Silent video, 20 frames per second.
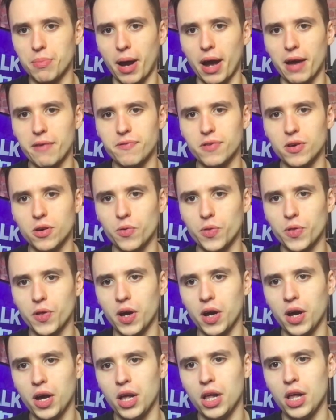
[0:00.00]
I feel
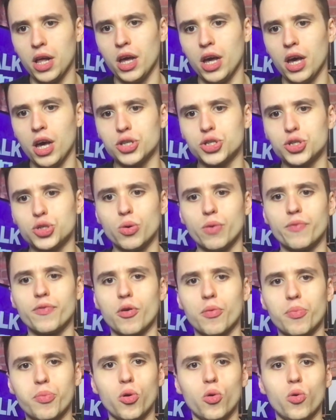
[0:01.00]
that two of the
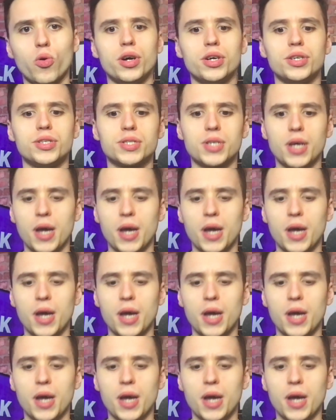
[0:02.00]
reporters